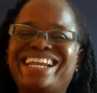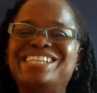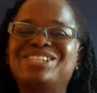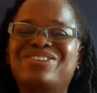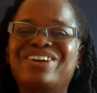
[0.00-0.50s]

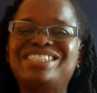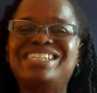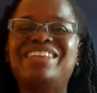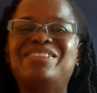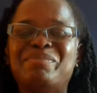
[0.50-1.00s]

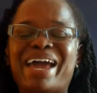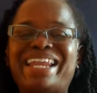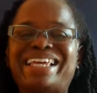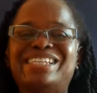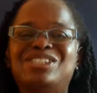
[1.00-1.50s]
integration and
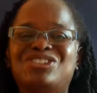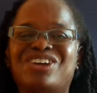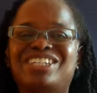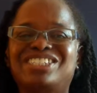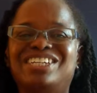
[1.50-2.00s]
thematic
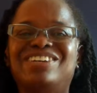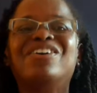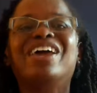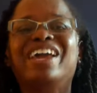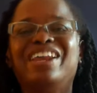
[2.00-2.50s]
instruction
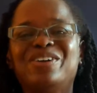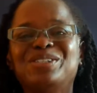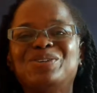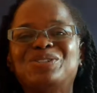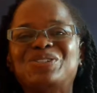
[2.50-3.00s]
in our
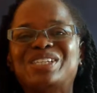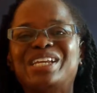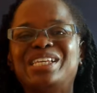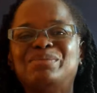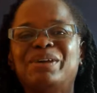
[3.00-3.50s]
social
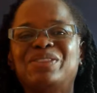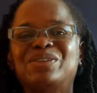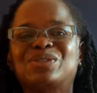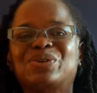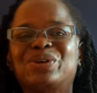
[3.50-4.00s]
studies
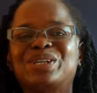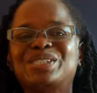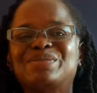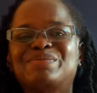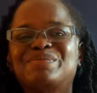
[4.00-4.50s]
methods course.
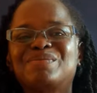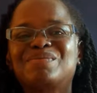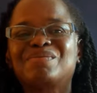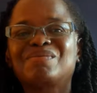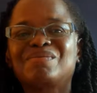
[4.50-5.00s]

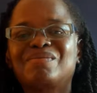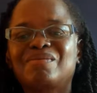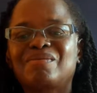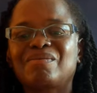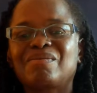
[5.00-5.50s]

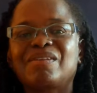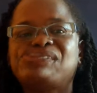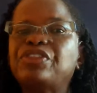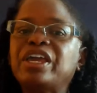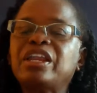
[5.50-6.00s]
Now, when you're
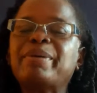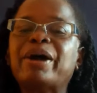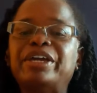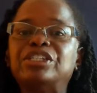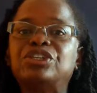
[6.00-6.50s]
thinking
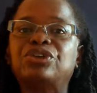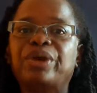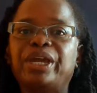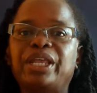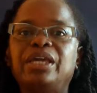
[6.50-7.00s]
about
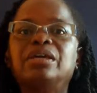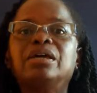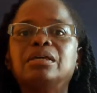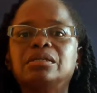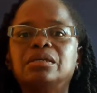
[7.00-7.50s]
integrating,
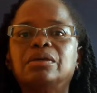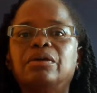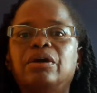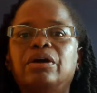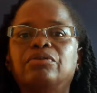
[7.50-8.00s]

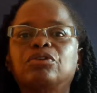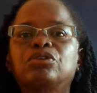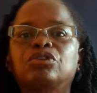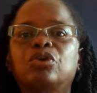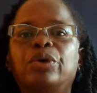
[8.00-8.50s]

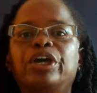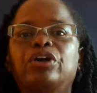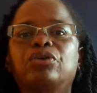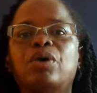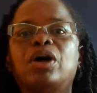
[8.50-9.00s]
going
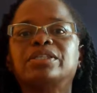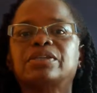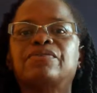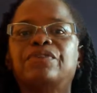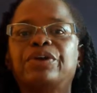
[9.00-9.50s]
across
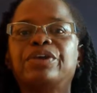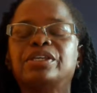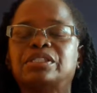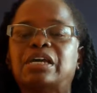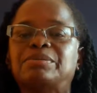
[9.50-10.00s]
various
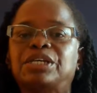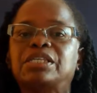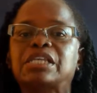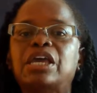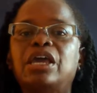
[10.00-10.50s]

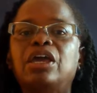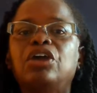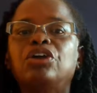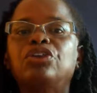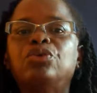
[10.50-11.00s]
subjects,
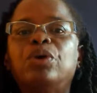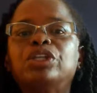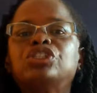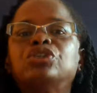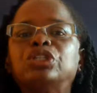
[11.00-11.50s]
you
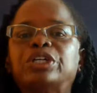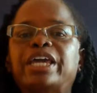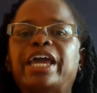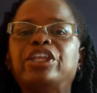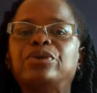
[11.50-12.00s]
want to look
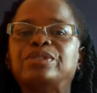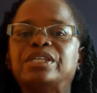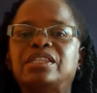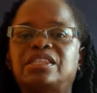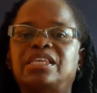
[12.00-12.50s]
at
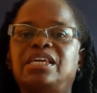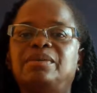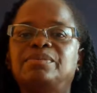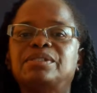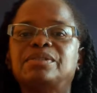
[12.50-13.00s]
using
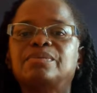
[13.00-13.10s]
themes.